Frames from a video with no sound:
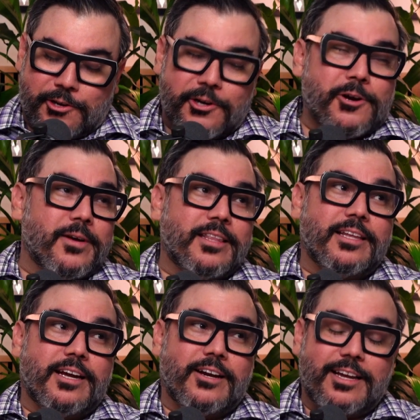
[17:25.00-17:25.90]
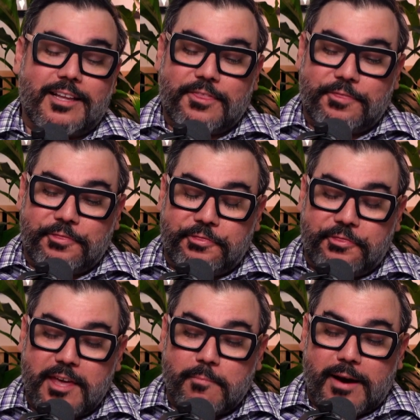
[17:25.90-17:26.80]
go in there.
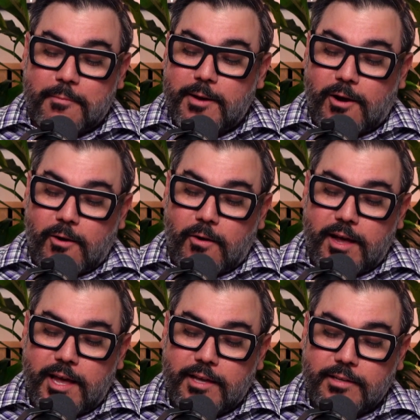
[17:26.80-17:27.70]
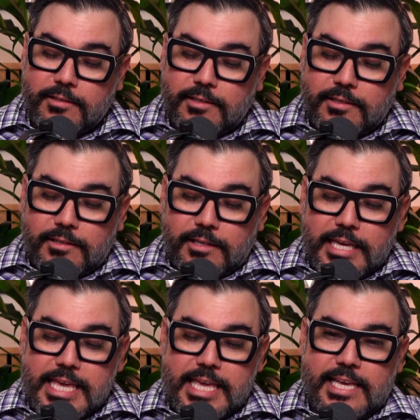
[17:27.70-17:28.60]
The barbacoa
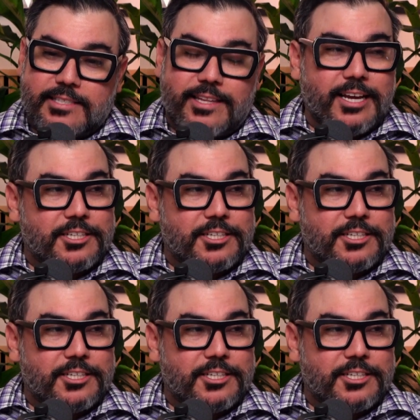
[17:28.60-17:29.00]
is like